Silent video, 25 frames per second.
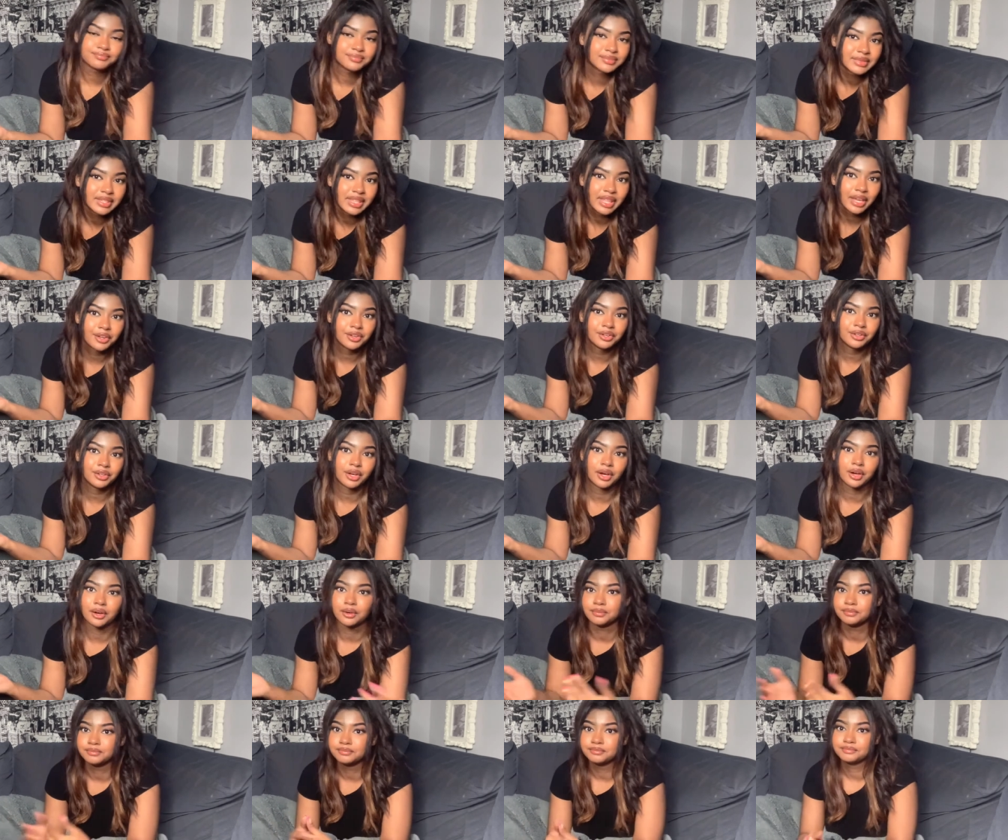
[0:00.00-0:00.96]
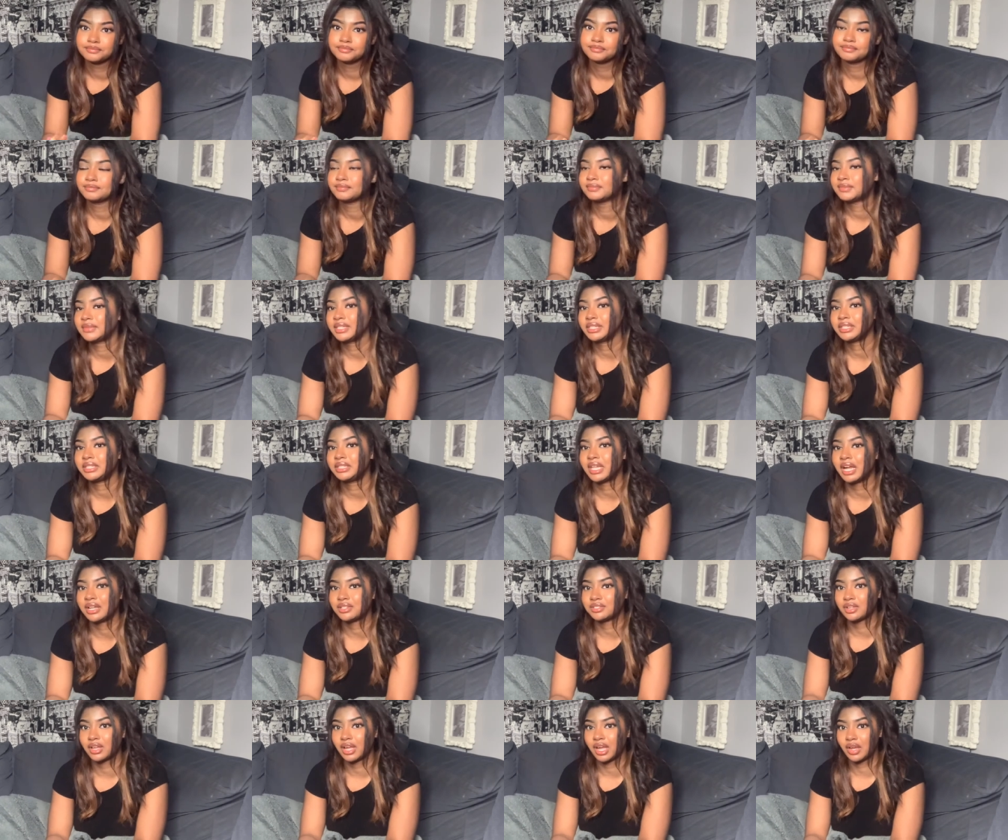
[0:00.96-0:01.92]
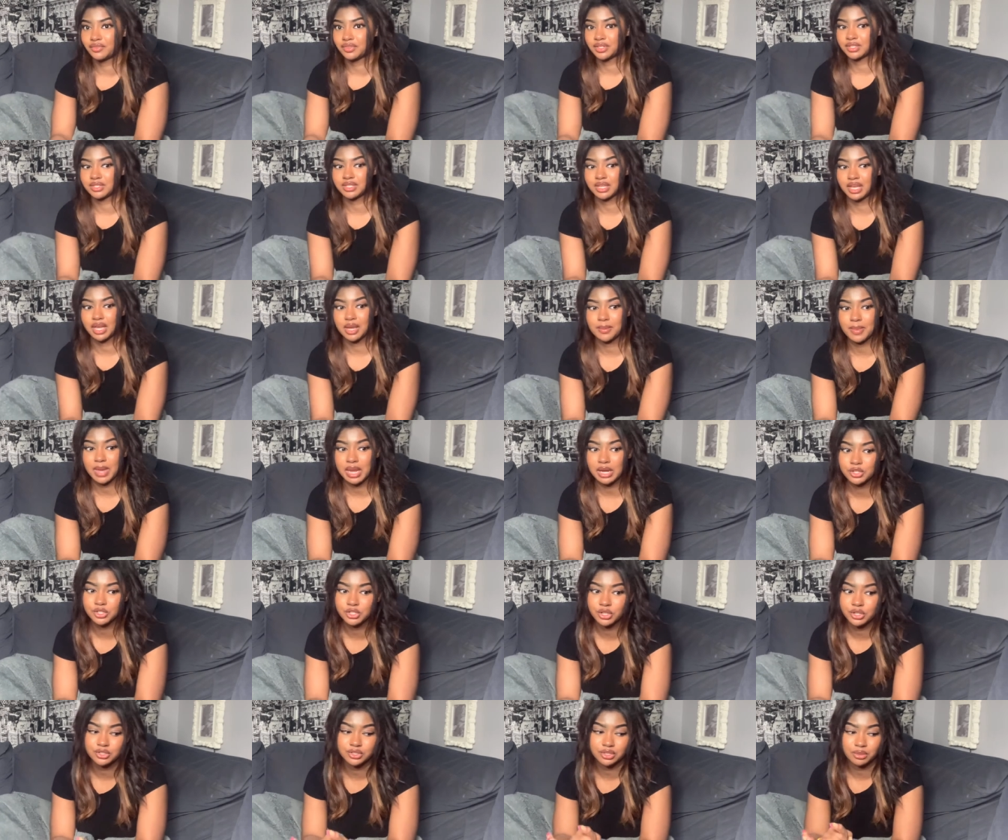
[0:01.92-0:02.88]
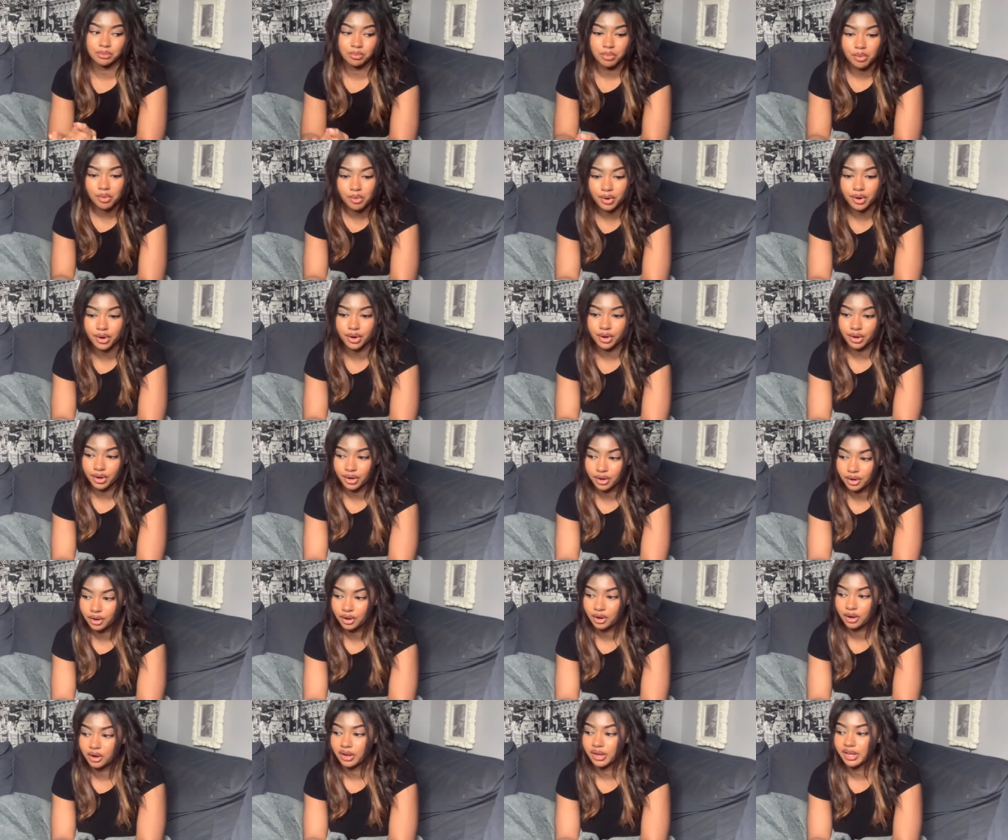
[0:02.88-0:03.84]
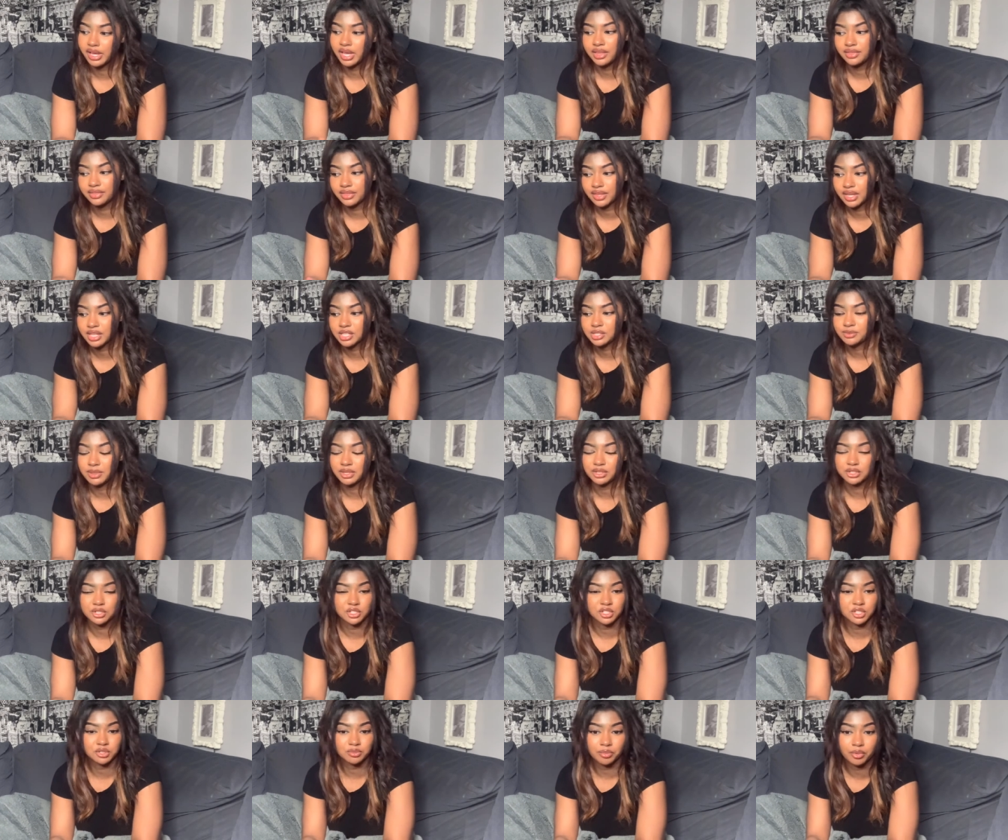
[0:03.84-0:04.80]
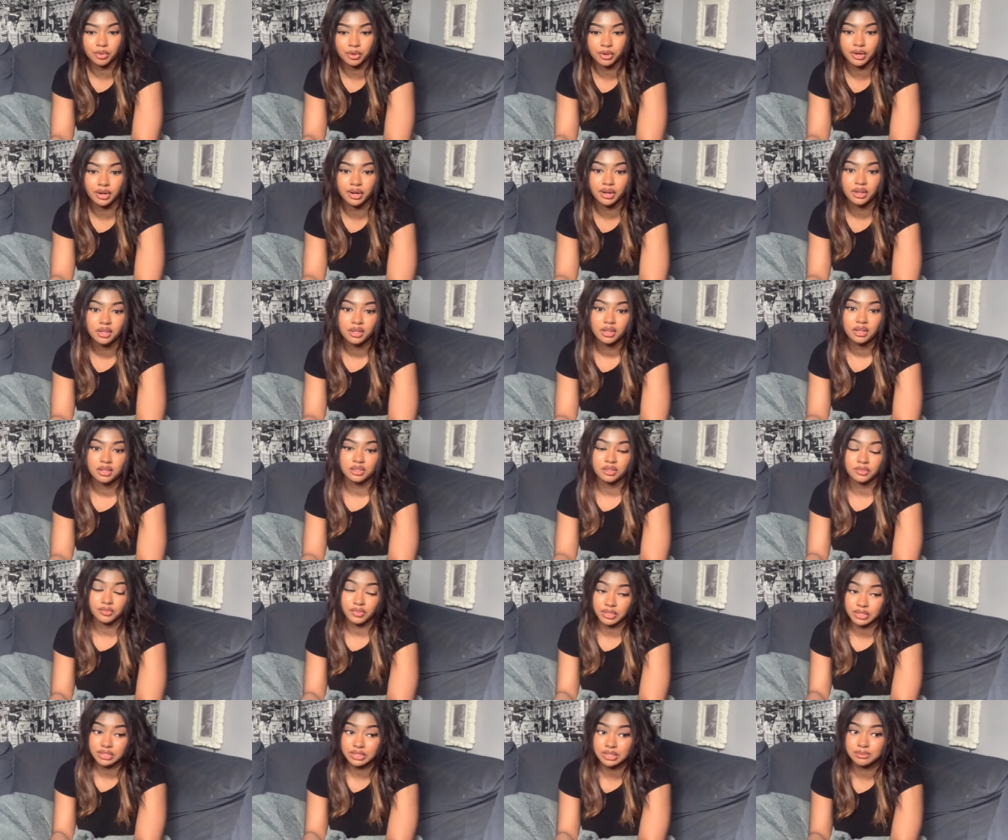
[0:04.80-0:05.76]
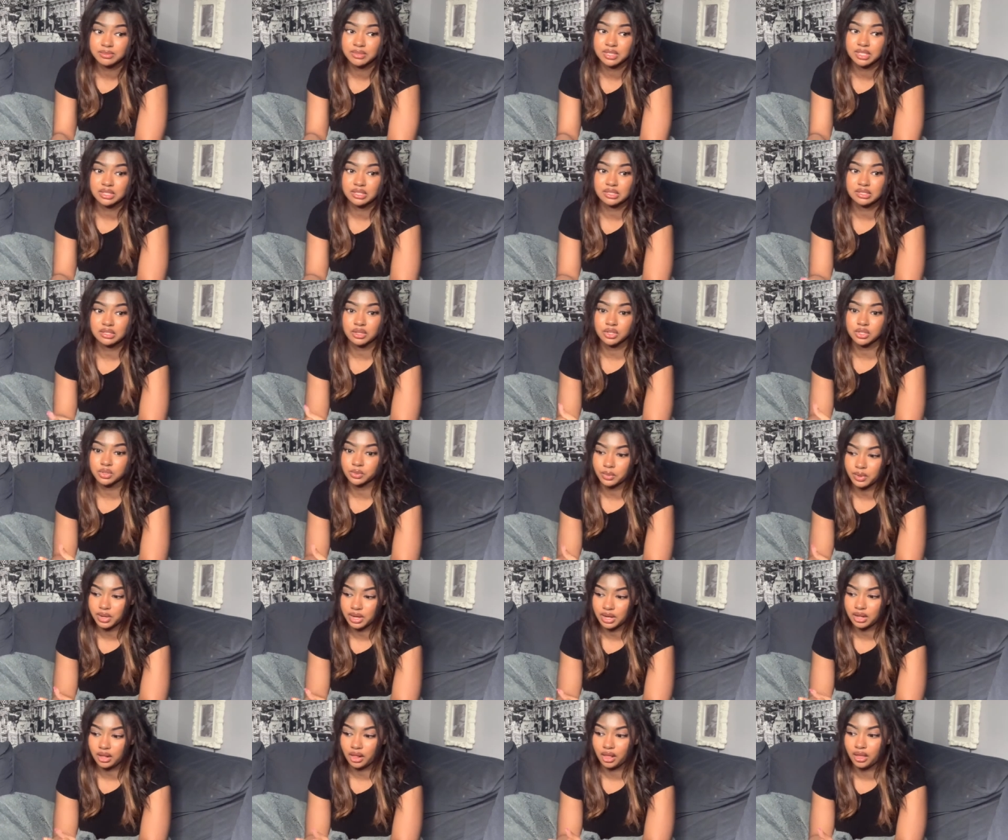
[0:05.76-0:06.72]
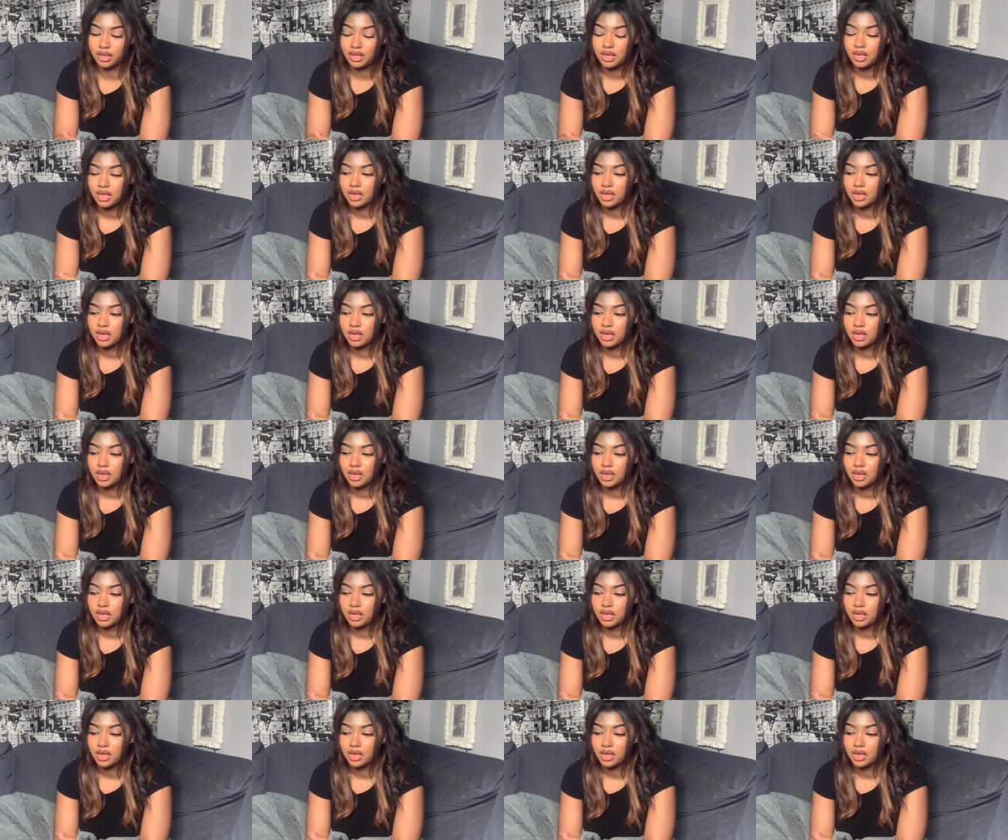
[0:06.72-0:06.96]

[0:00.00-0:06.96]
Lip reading: there you go. That's all I have to say. Make sure you support her in this. Make sure you support the victims in this as well.